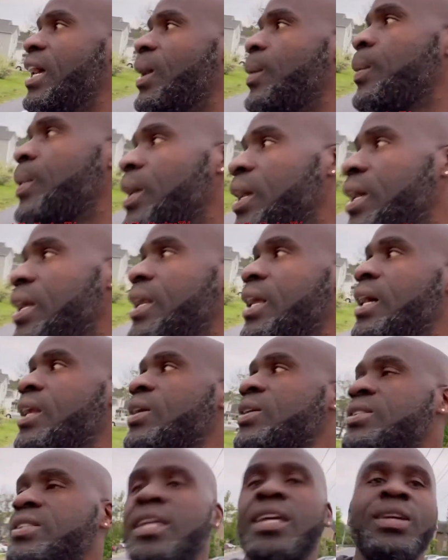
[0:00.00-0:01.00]
I mean, I
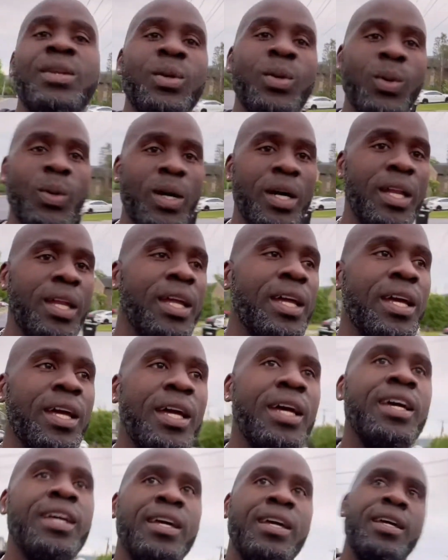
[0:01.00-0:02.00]
just say, you know what,
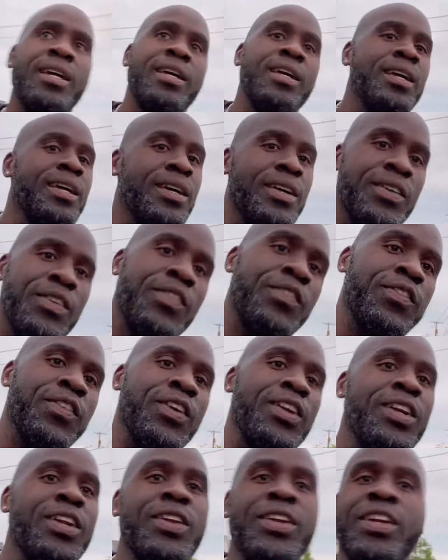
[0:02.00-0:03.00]

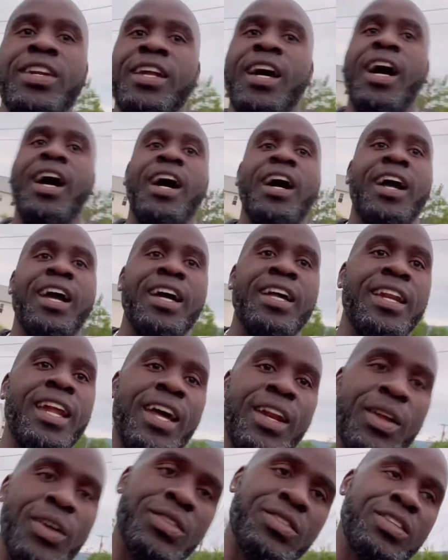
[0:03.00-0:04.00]
fun little dog, and I
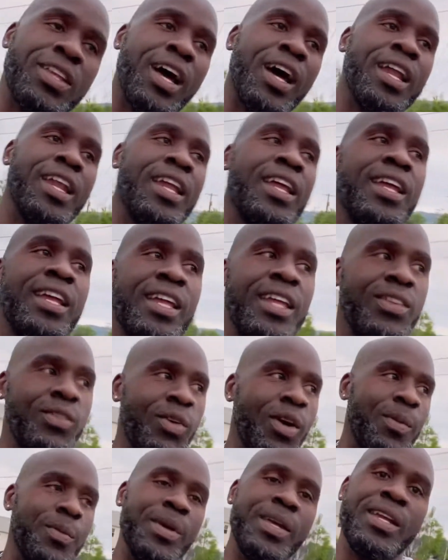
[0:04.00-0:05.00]
just start. This what
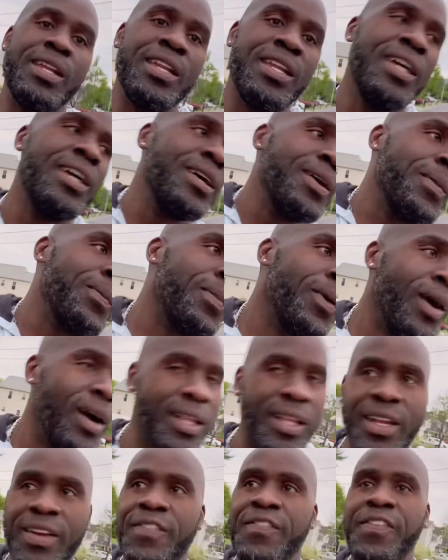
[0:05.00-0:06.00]
I mean. Part
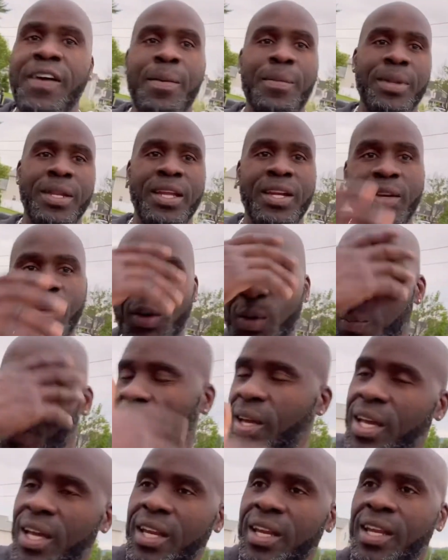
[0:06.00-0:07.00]
of the family now,
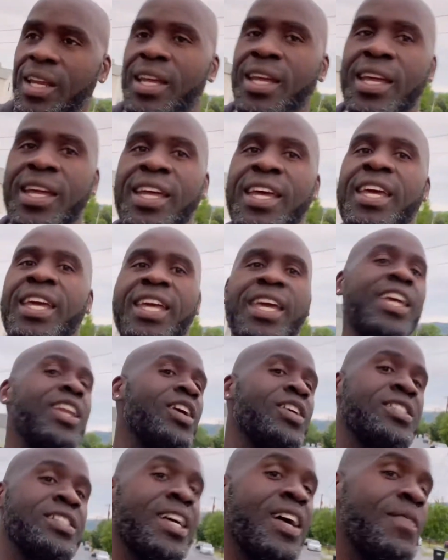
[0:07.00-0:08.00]
man. He
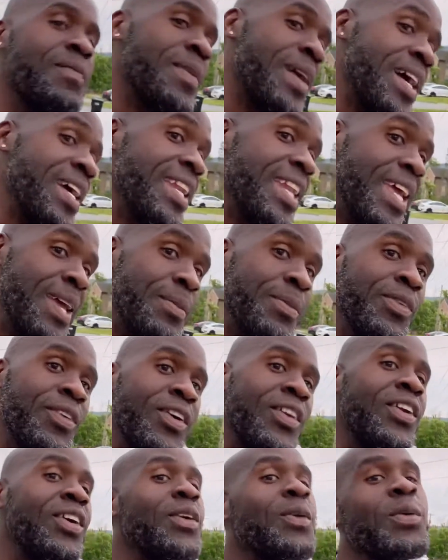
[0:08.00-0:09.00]
doesn't have my name, so
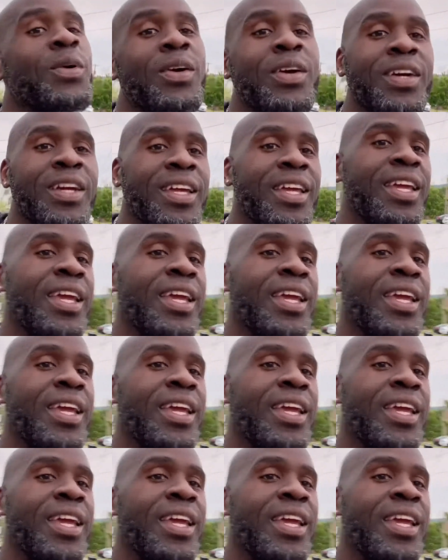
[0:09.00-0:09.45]
don't worry.